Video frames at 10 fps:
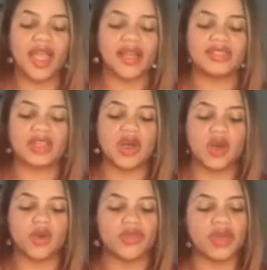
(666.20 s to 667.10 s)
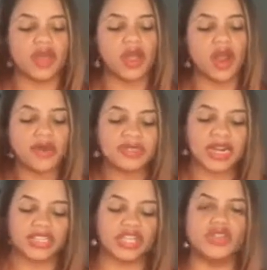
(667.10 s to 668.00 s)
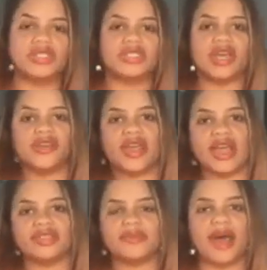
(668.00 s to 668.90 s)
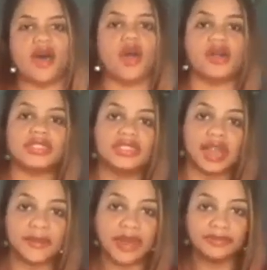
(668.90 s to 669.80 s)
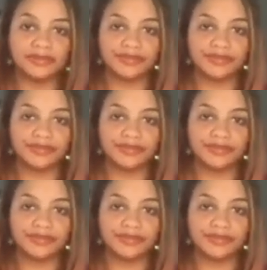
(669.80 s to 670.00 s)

So the herbs that I chose to tell you guys about are cinnamon,